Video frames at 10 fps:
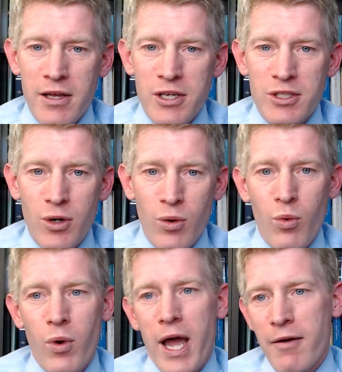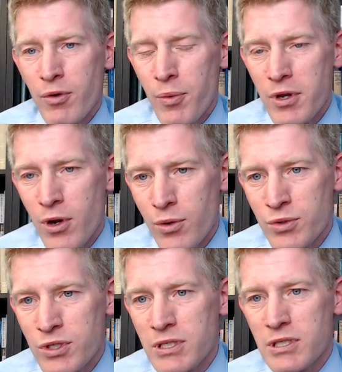so everyone
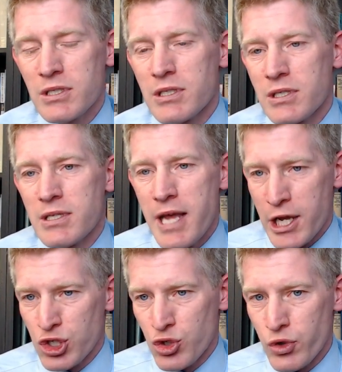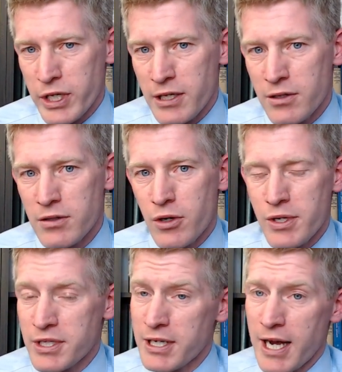knows naturally there
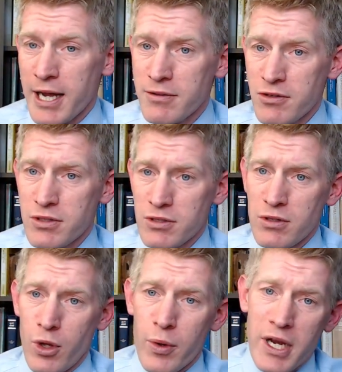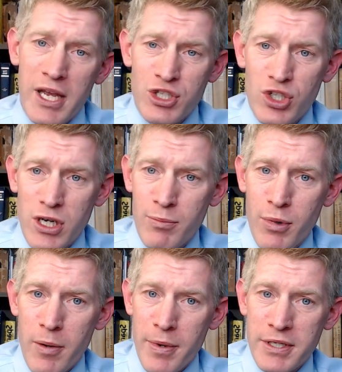is a god lowercase g on
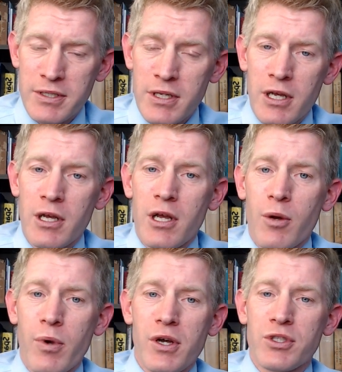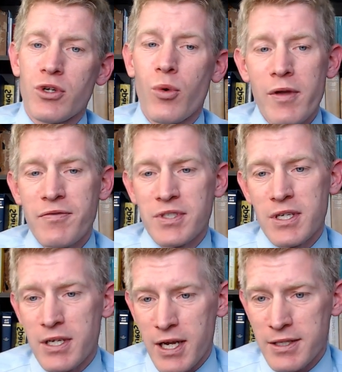purpose and we also know we have
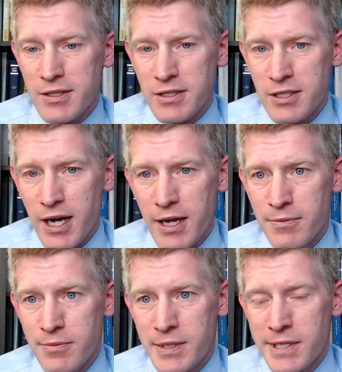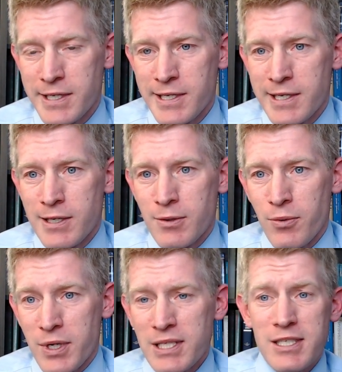sinned against this god
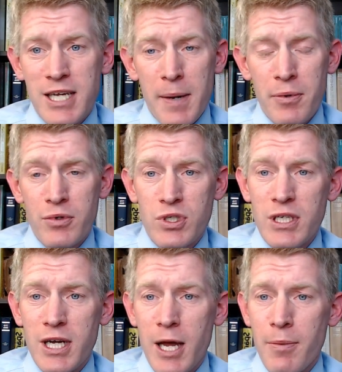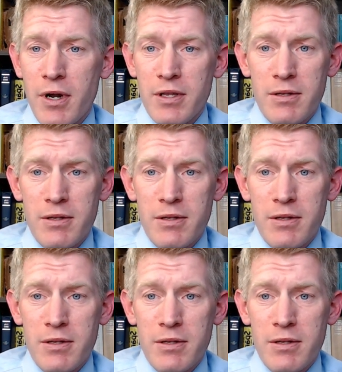we'll get to capital g god but